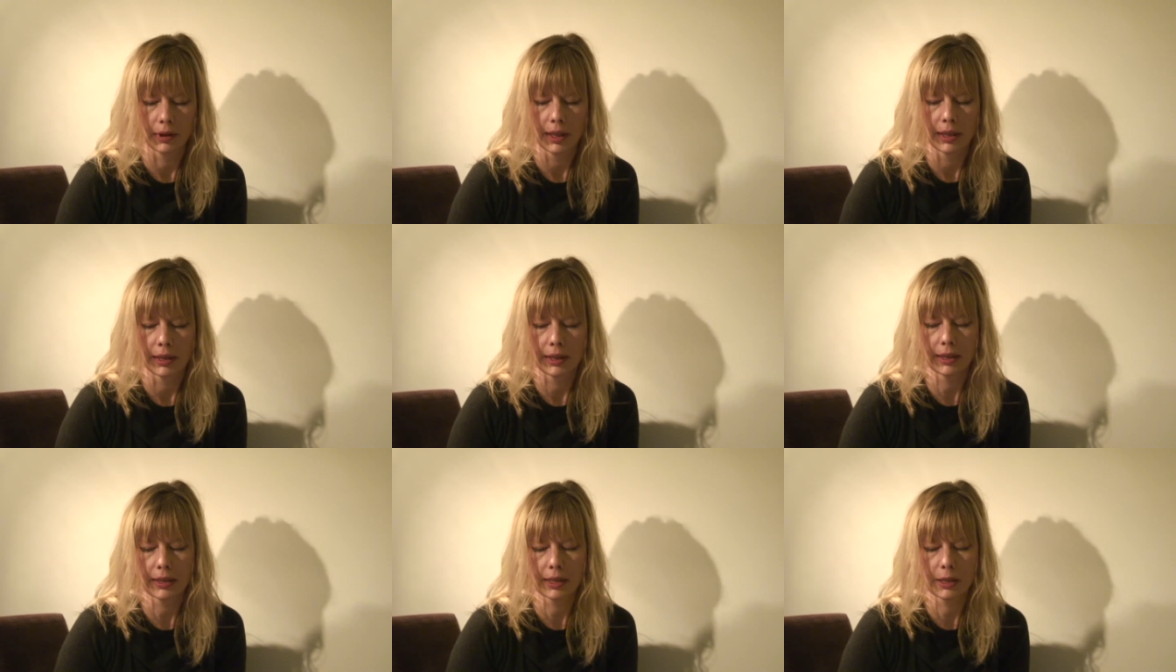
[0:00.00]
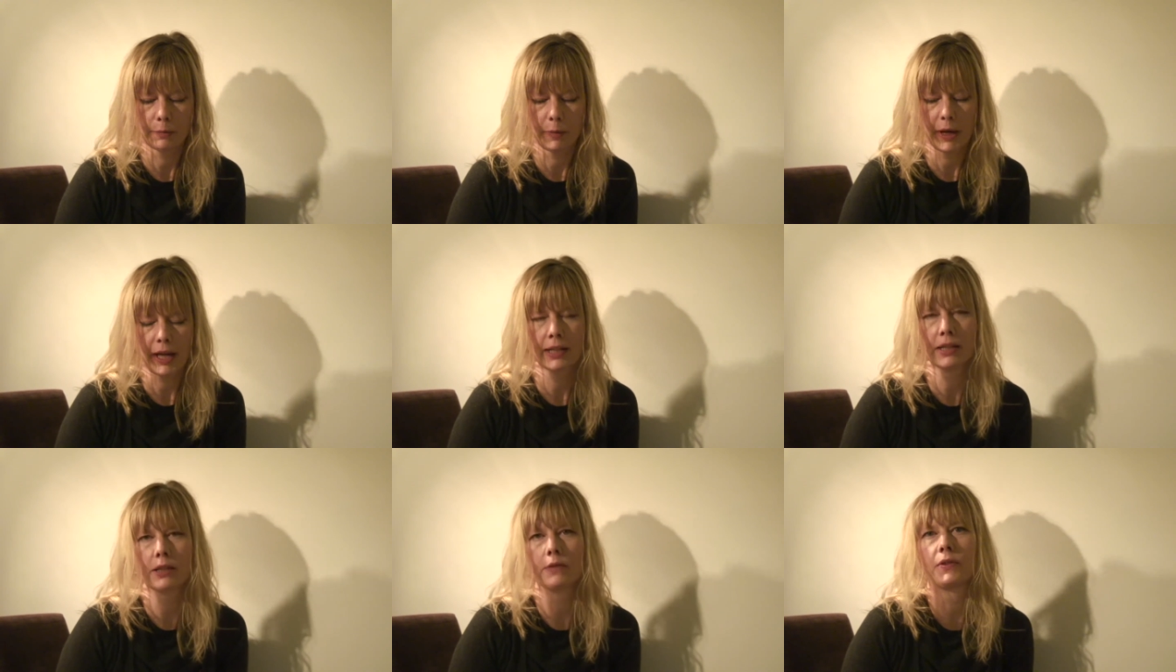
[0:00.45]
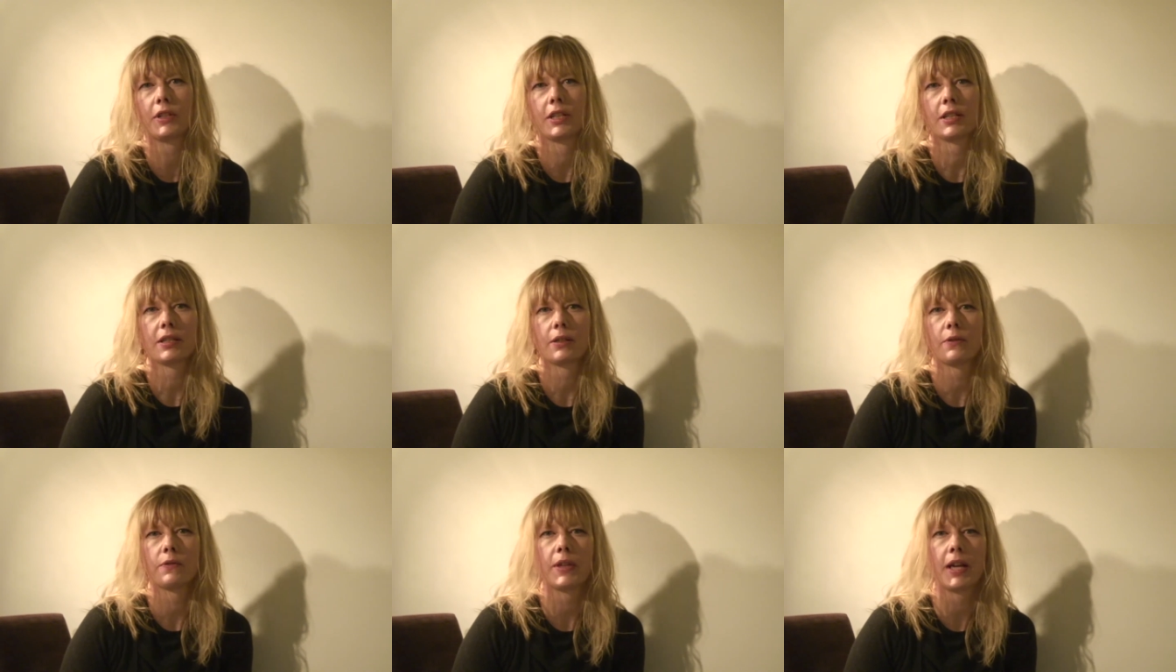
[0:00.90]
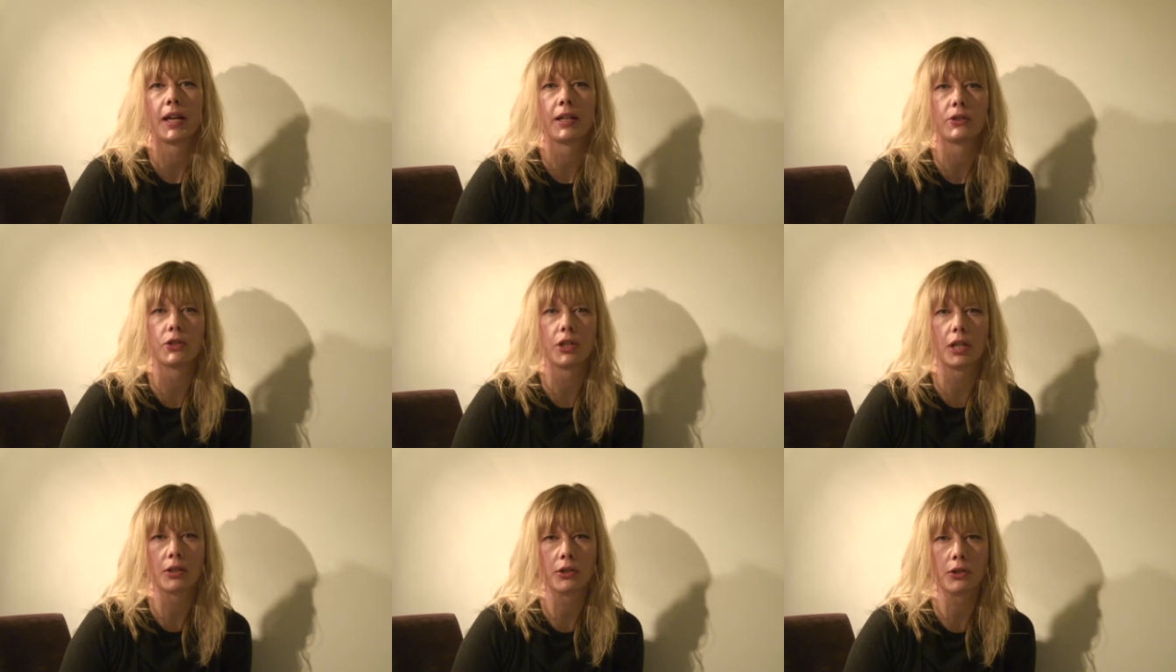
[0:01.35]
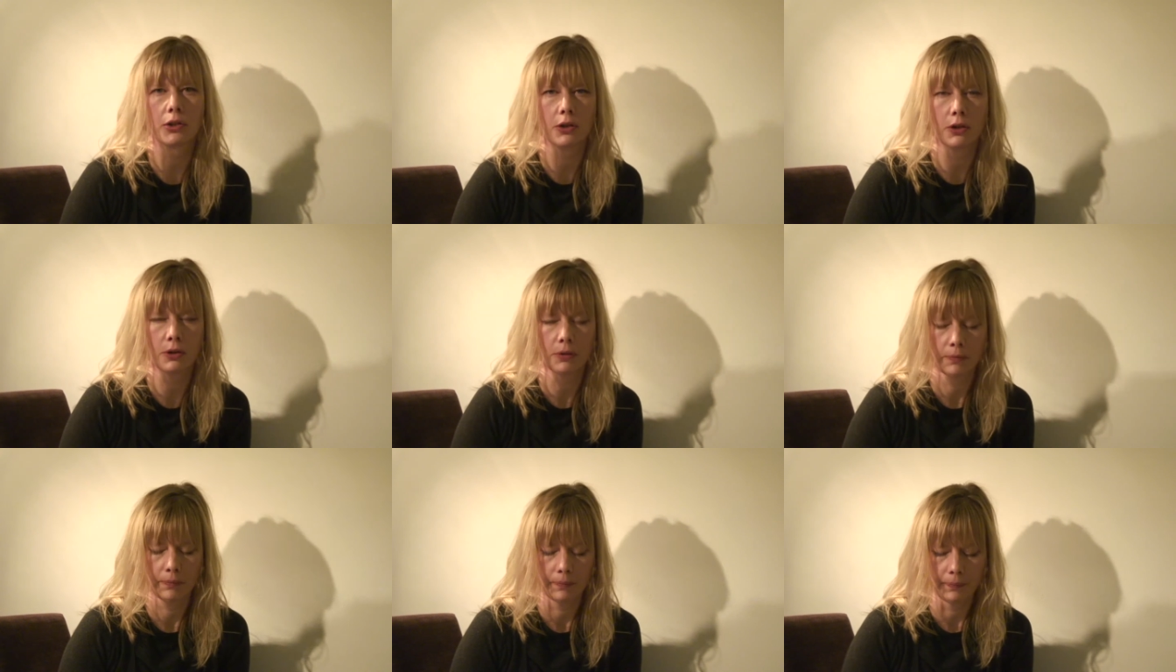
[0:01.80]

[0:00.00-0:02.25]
The expansiveness of that gesture.